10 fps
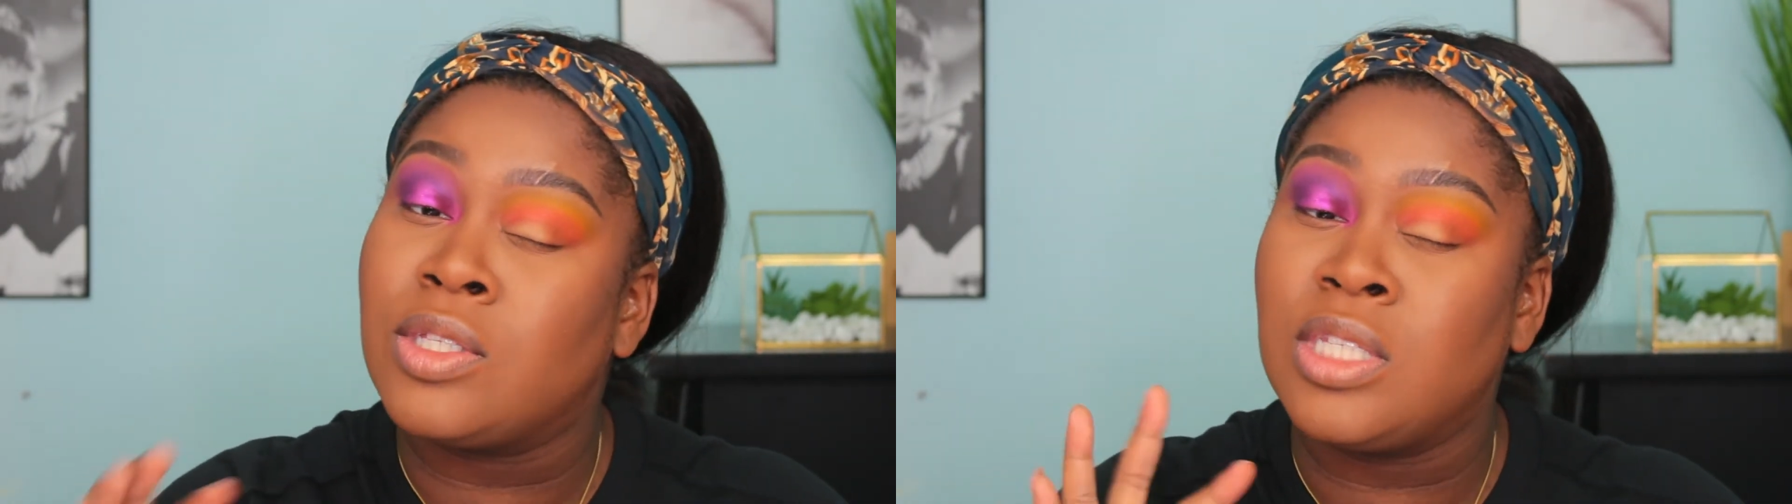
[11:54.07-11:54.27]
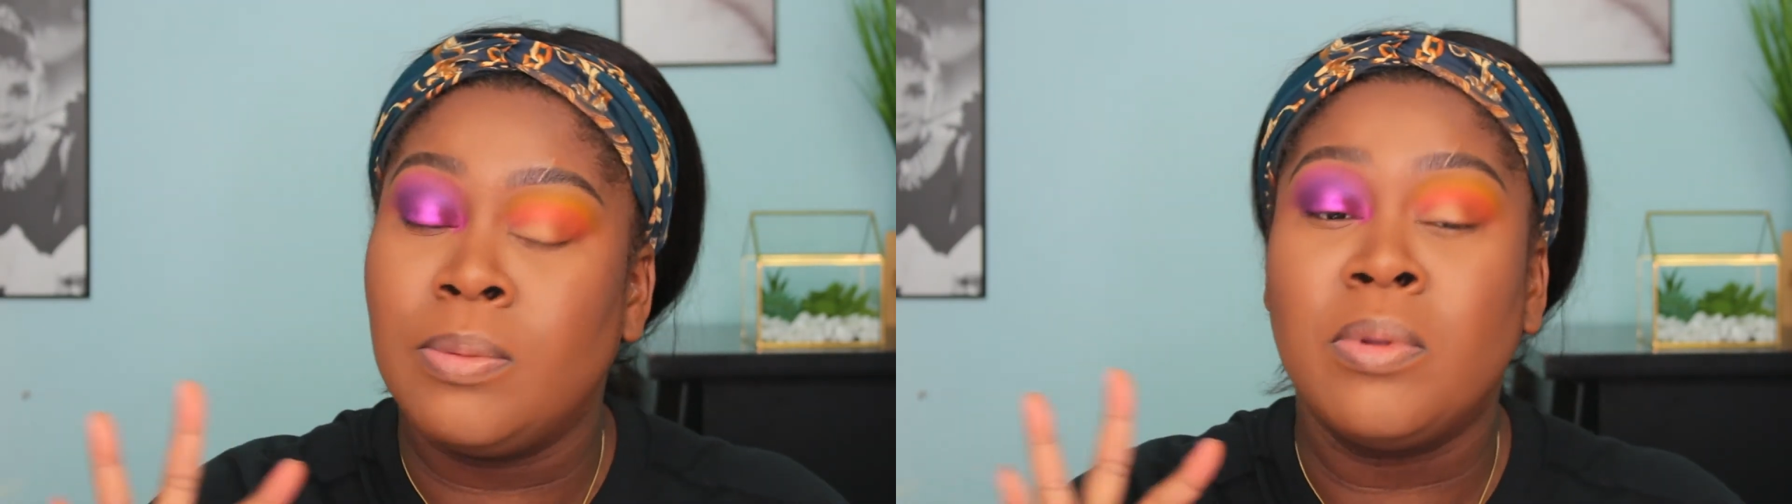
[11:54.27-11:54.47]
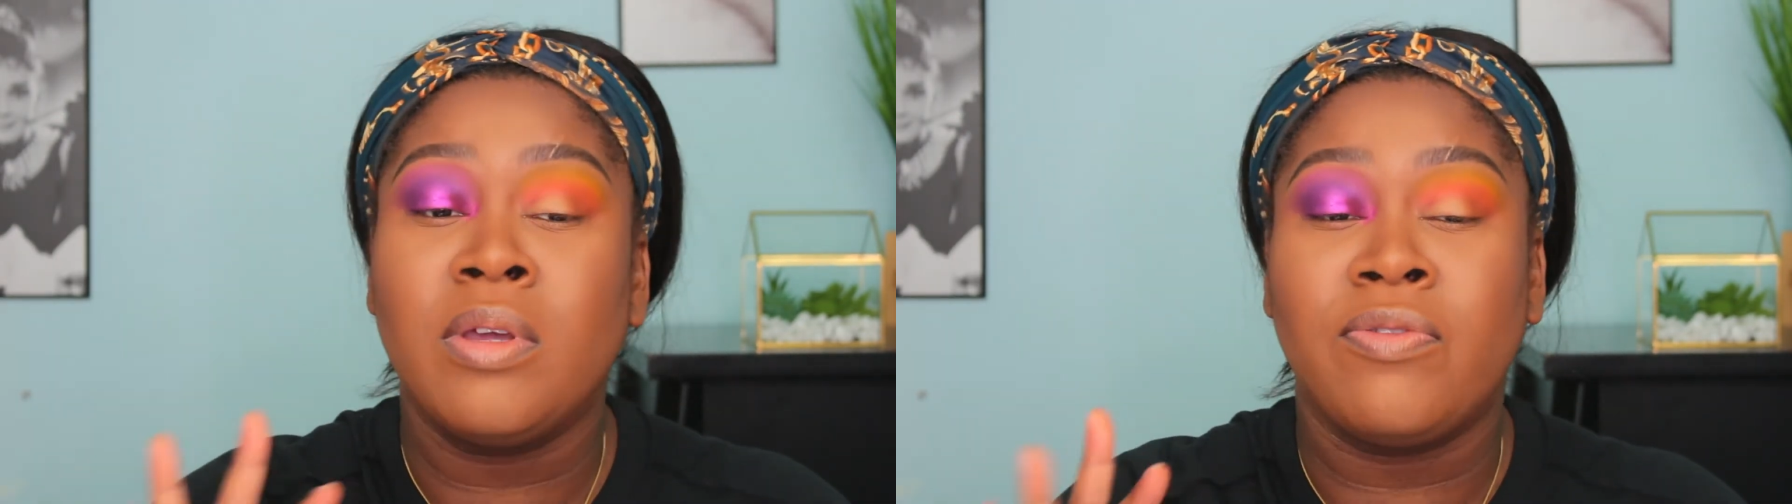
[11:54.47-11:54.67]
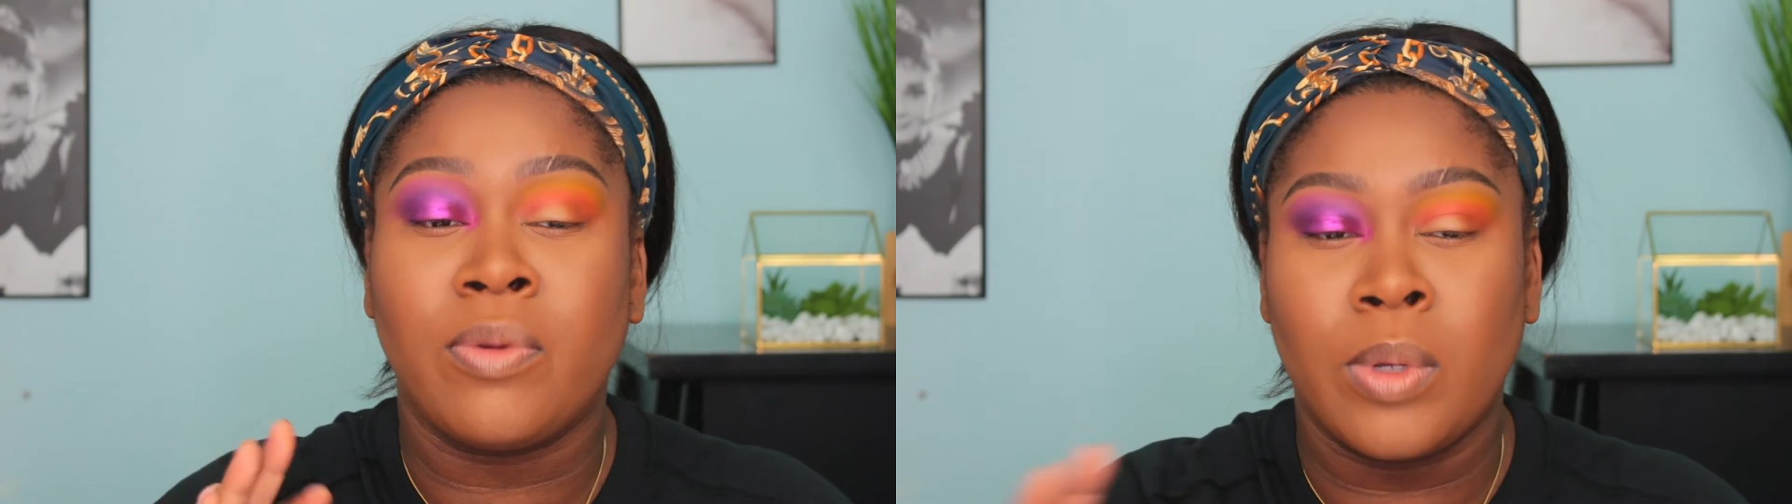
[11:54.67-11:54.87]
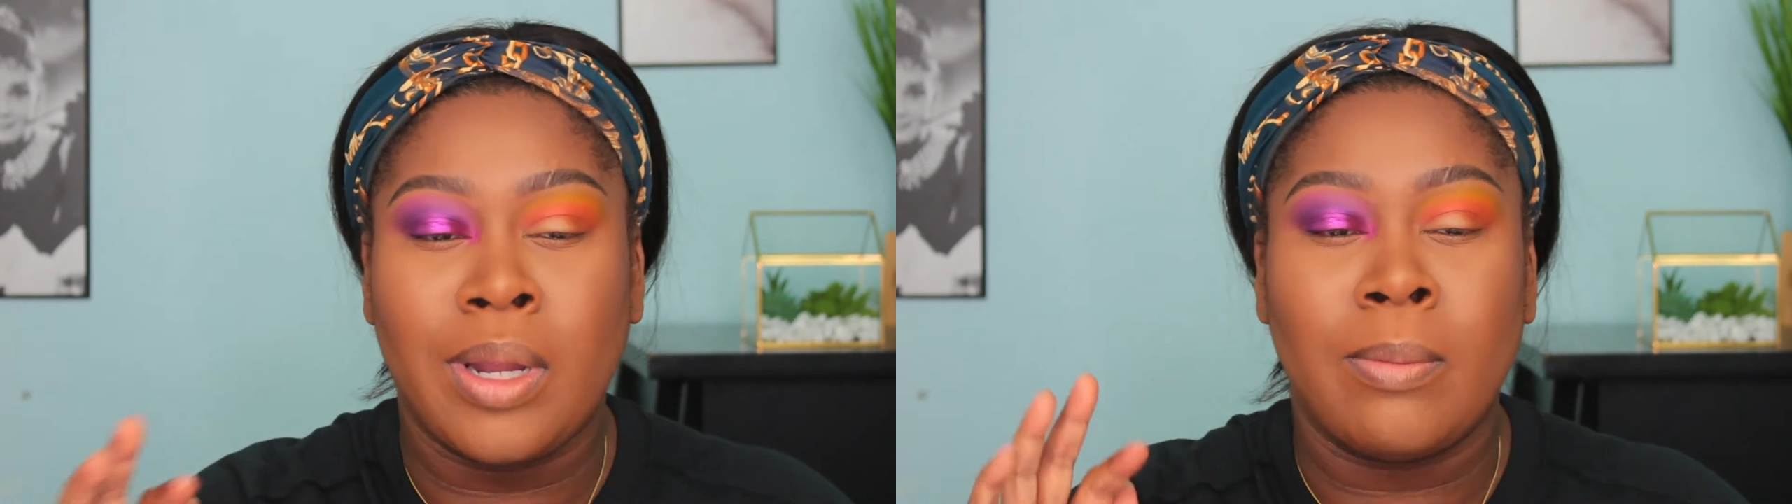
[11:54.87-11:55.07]
deep enough for
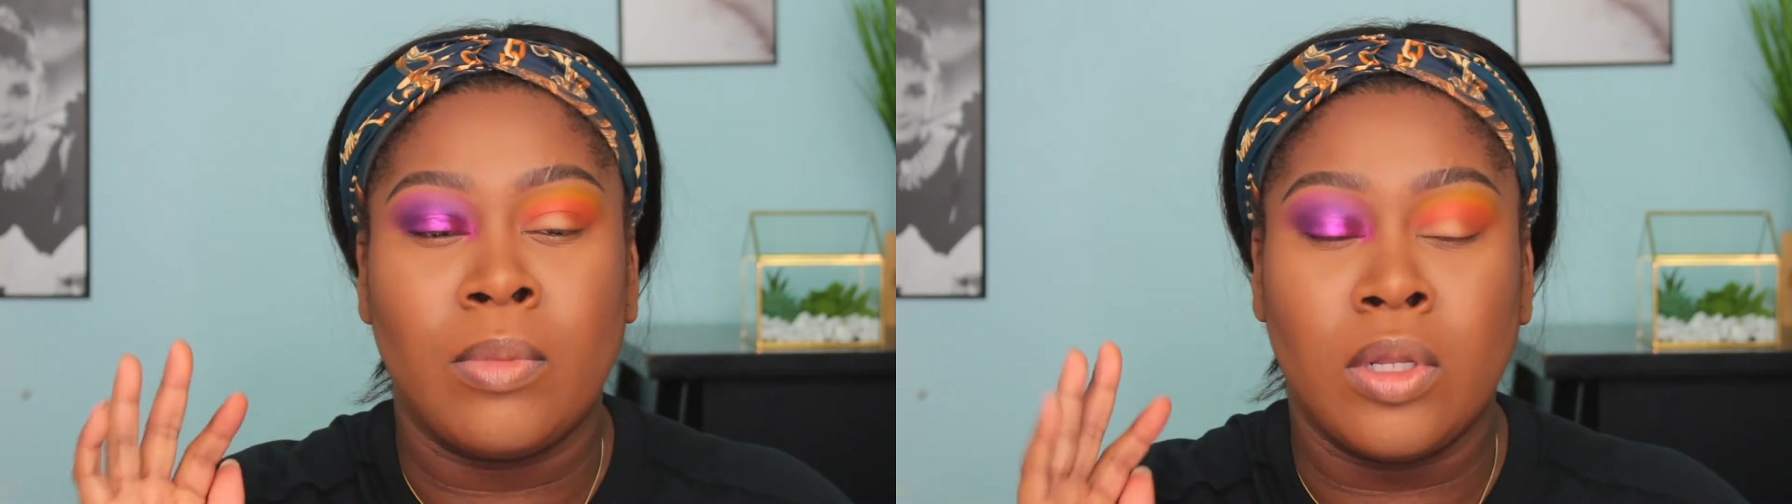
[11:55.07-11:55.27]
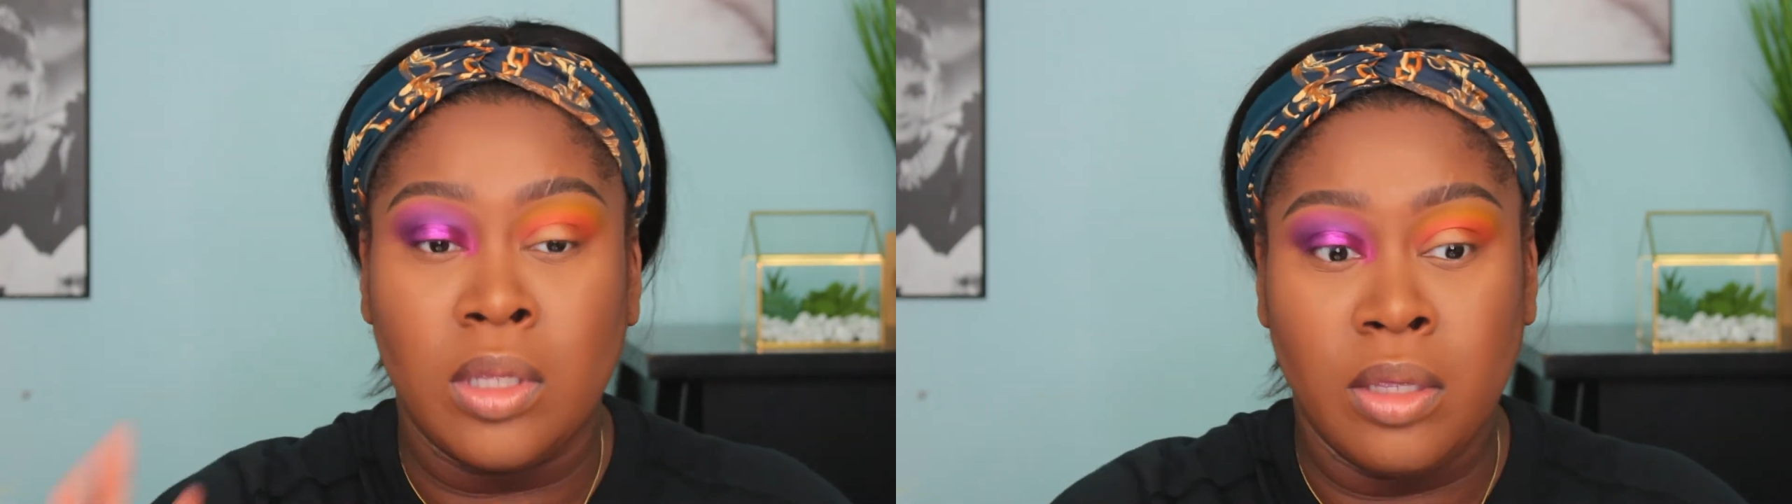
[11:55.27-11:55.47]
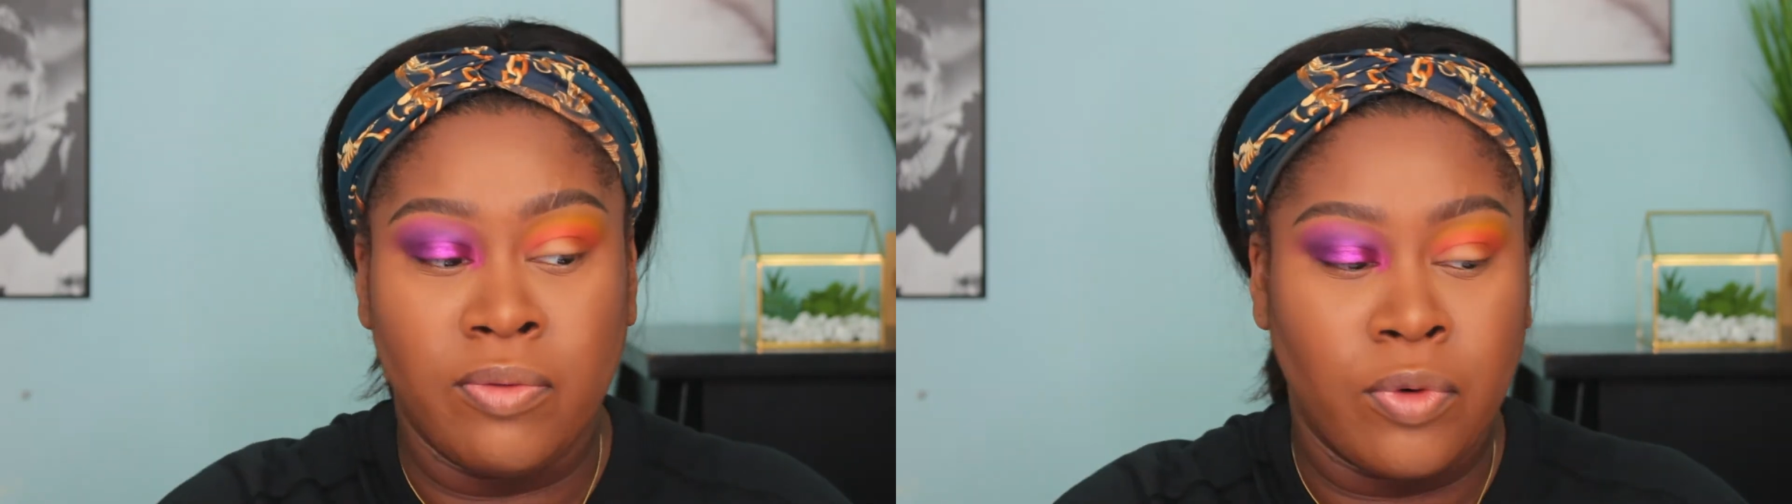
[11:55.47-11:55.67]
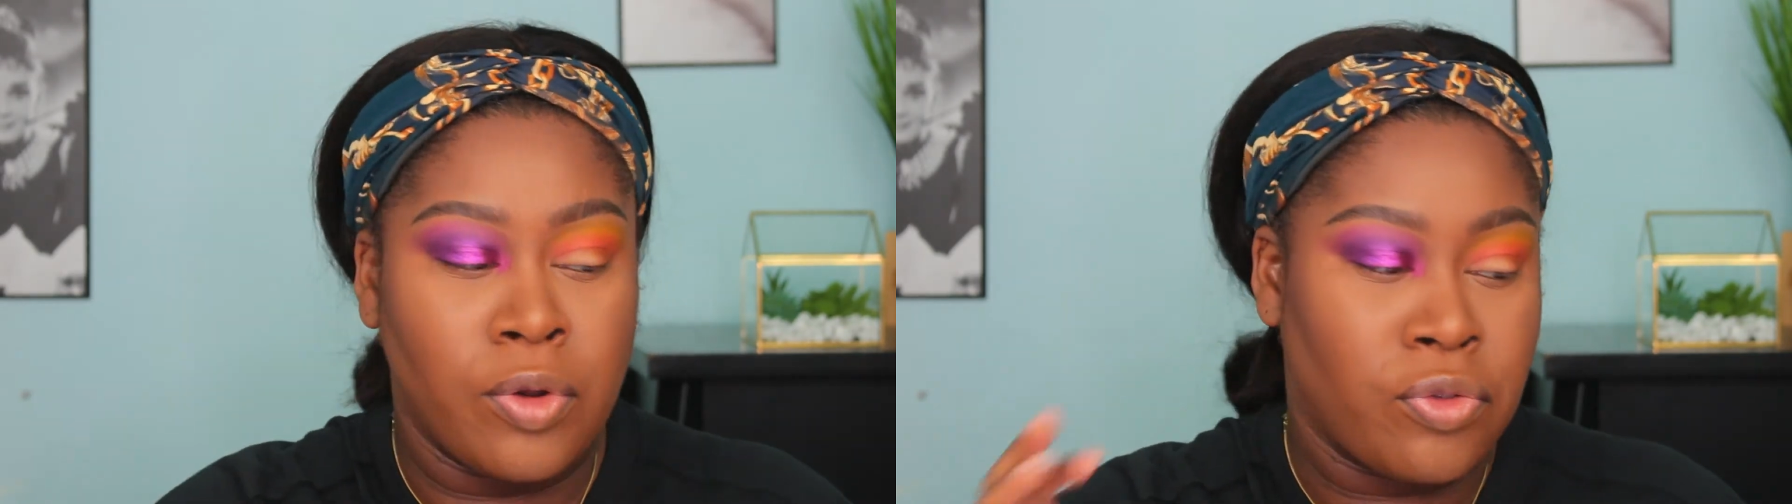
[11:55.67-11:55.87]
what I'm looking for,